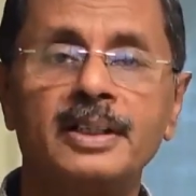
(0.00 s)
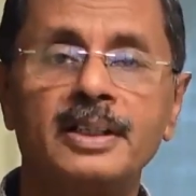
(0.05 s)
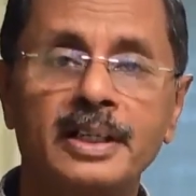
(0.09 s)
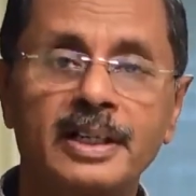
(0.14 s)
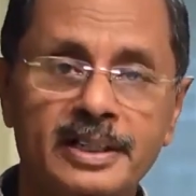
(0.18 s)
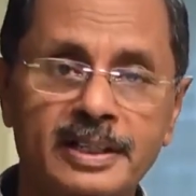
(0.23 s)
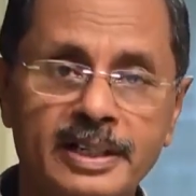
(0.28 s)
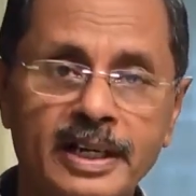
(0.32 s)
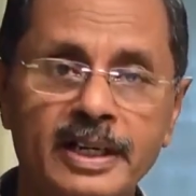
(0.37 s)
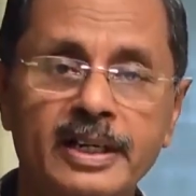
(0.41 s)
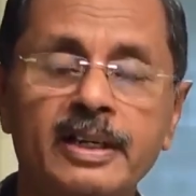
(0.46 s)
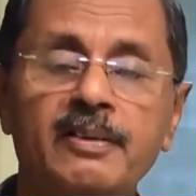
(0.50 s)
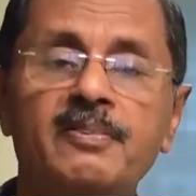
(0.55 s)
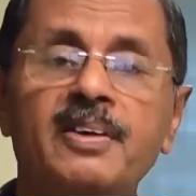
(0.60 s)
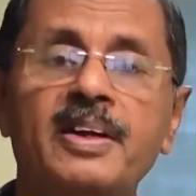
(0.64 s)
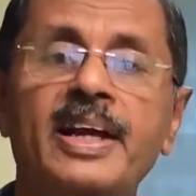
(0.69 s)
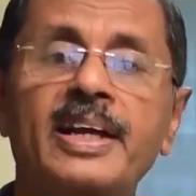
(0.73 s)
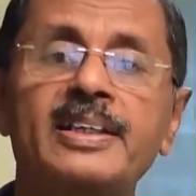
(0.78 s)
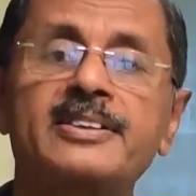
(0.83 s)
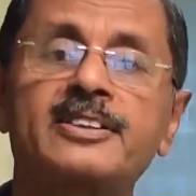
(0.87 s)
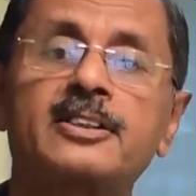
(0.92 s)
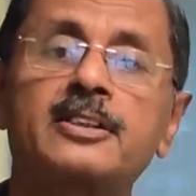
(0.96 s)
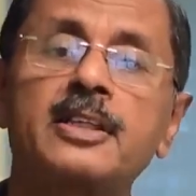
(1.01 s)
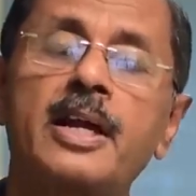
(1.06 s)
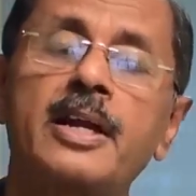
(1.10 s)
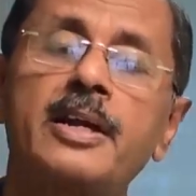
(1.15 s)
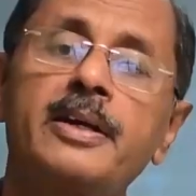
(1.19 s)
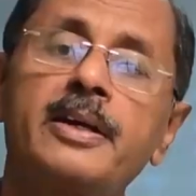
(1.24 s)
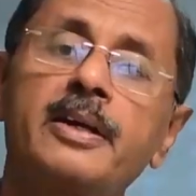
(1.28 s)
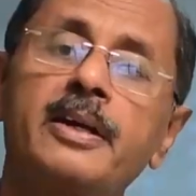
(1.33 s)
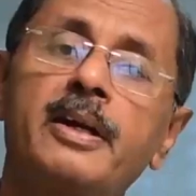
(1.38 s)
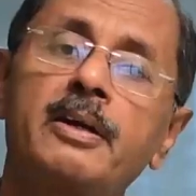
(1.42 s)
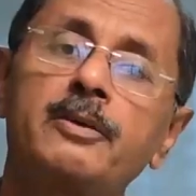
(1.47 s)
It can even
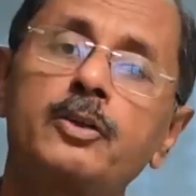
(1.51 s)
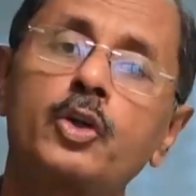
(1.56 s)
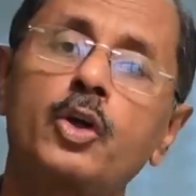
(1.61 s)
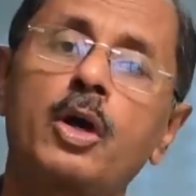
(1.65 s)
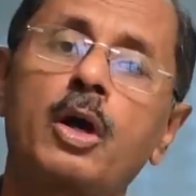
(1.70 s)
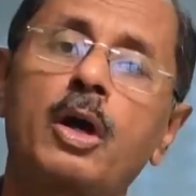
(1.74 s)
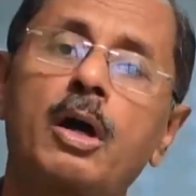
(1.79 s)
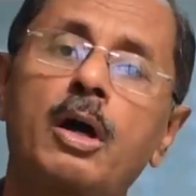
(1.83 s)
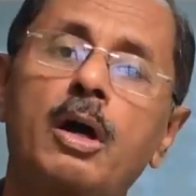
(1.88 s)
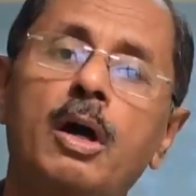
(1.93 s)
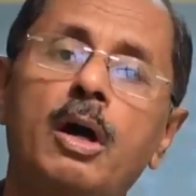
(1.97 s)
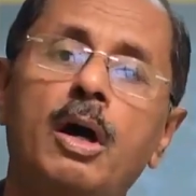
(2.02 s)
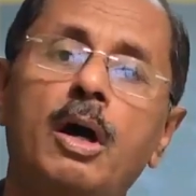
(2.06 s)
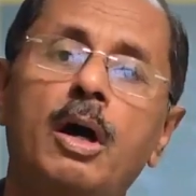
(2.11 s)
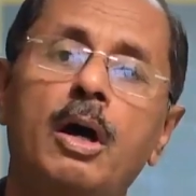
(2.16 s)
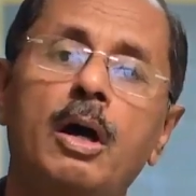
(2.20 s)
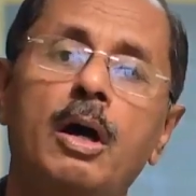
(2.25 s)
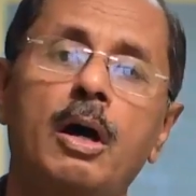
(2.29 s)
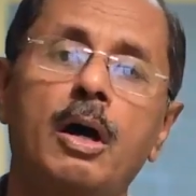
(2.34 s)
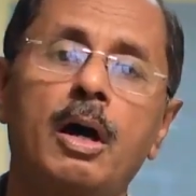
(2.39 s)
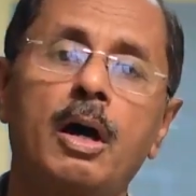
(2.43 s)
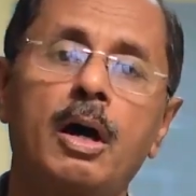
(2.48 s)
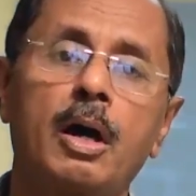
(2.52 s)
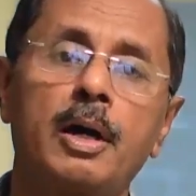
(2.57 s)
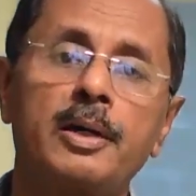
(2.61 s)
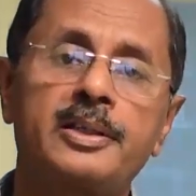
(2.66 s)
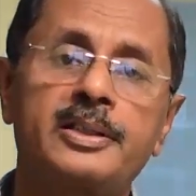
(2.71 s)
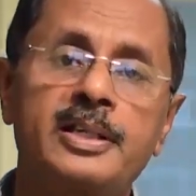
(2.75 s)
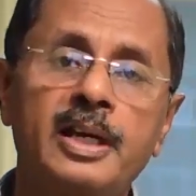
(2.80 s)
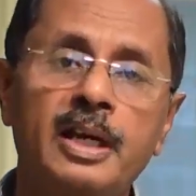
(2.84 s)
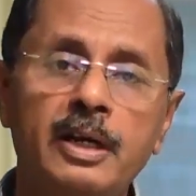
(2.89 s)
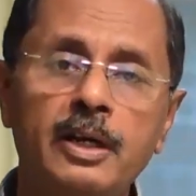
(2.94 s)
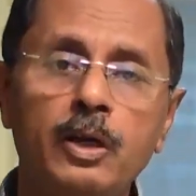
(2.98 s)
extend at your
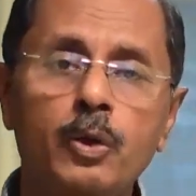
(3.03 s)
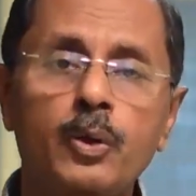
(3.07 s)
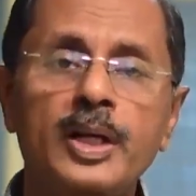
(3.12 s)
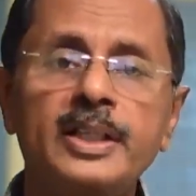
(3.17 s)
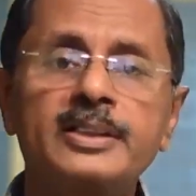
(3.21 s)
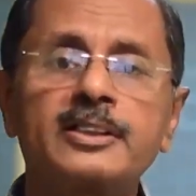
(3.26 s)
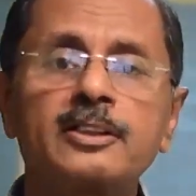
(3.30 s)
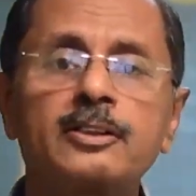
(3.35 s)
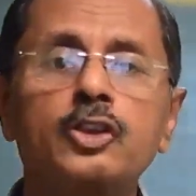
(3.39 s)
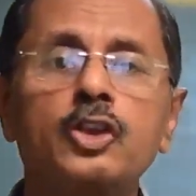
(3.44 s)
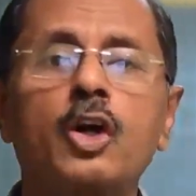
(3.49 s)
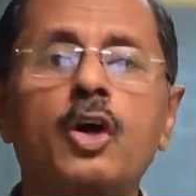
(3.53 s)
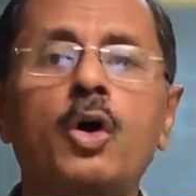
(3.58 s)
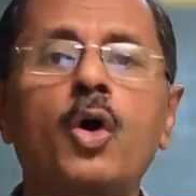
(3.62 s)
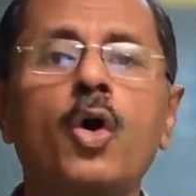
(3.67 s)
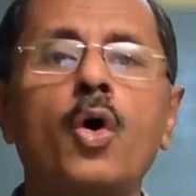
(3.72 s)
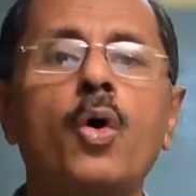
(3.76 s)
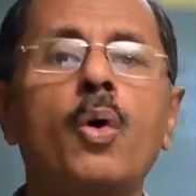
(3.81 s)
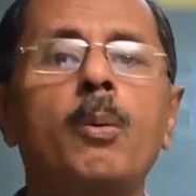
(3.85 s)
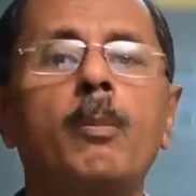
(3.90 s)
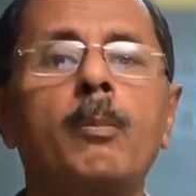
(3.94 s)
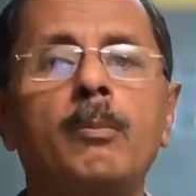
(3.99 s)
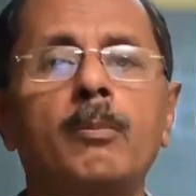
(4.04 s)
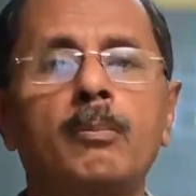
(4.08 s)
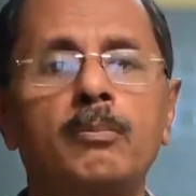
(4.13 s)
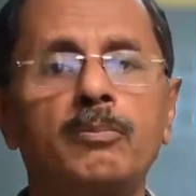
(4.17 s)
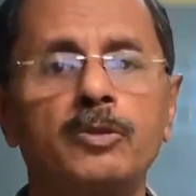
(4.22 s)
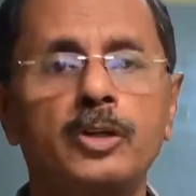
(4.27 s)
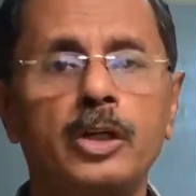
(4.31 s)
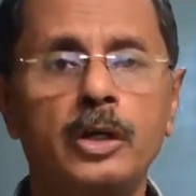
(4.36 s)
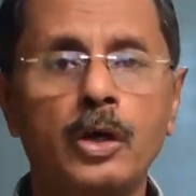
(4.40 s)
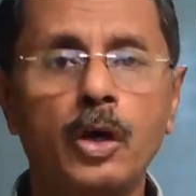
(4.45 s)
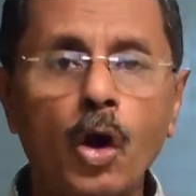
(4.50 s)
till you reaches your home,
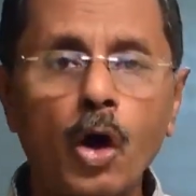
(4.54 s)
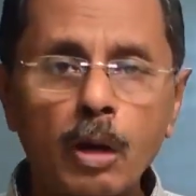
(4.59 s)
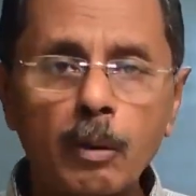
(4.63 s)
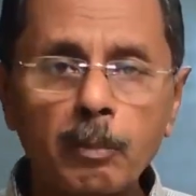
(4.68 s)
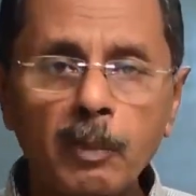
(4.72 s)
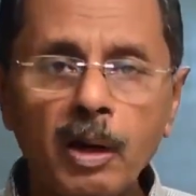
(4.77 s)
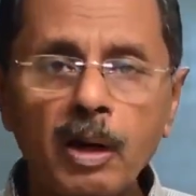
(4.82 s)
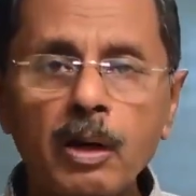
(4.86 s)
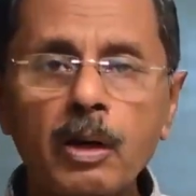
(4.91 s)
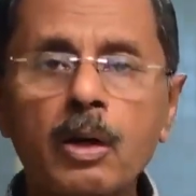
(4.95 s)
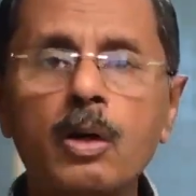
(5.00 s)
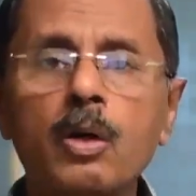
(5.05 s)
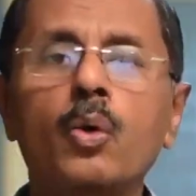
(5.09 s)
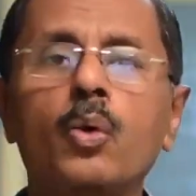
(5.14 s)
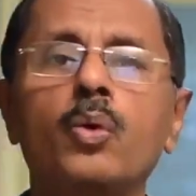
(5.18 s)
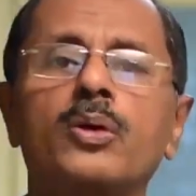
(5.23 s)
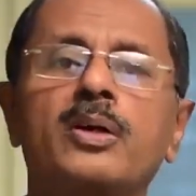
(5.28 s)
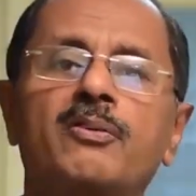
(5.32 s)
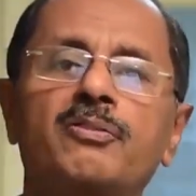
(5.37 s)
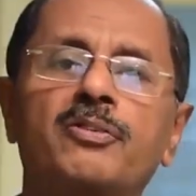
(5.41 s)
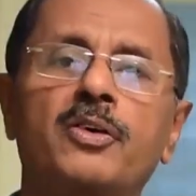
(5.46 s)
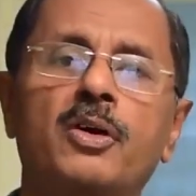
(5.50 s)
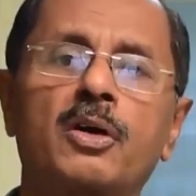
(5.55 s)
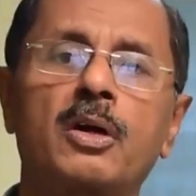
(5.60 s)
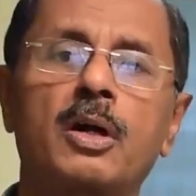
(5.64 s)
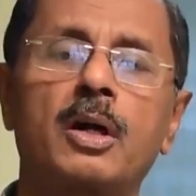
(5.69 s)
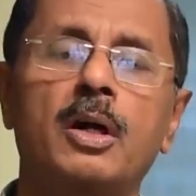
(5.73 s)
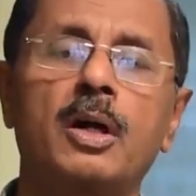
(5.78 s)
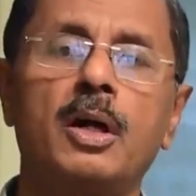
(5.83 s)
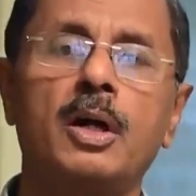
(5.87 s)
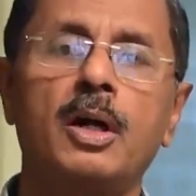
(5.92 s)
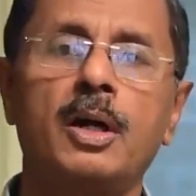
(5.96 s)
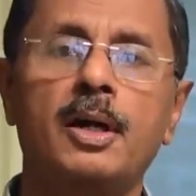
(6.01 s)
the normal route of your
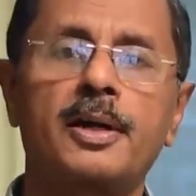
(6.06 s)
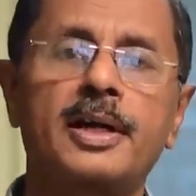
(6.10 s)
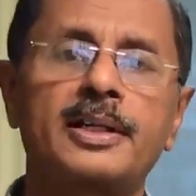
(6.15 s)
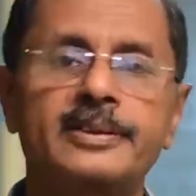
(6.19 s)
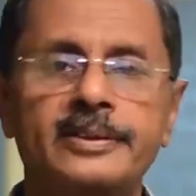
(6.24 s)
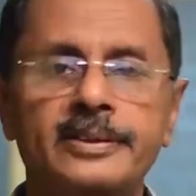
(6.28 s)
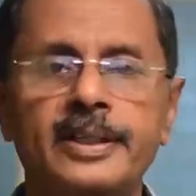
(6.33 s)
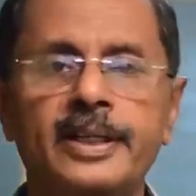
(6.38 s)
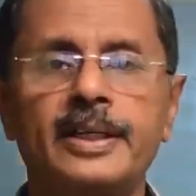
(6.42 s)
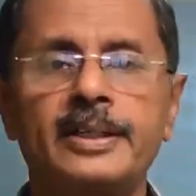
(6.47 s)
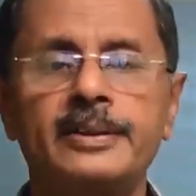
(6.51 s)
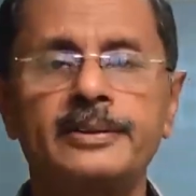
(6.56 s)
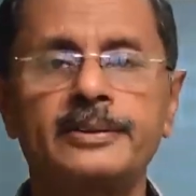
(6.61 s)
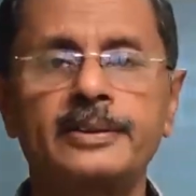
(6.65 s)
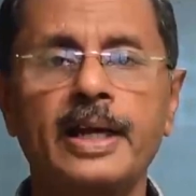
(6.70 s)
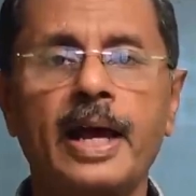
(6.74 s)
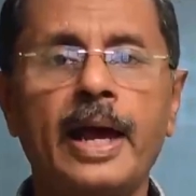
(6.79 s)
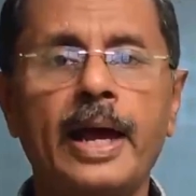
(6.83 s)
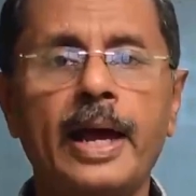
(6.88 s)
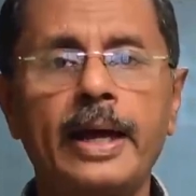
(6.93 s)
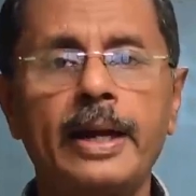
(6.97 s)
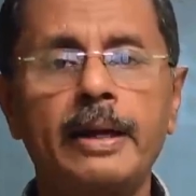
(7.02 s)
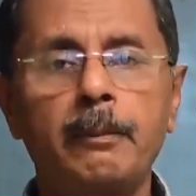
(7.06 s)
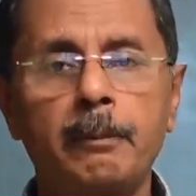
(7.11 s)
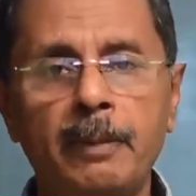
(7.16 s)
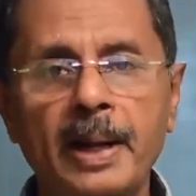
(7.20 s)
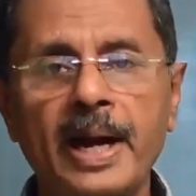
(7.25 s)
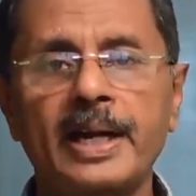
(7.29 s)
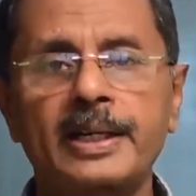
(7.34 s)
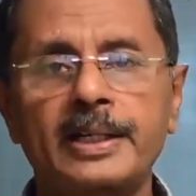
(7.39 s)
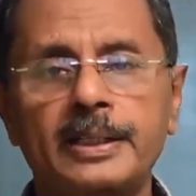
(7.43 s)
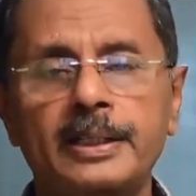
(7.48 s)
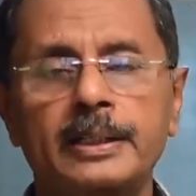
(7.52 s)
residence and
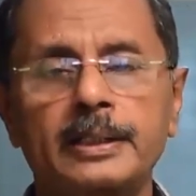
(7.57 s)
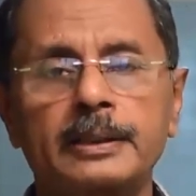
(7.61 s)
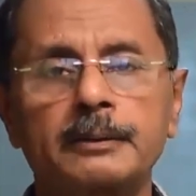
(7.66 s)
back.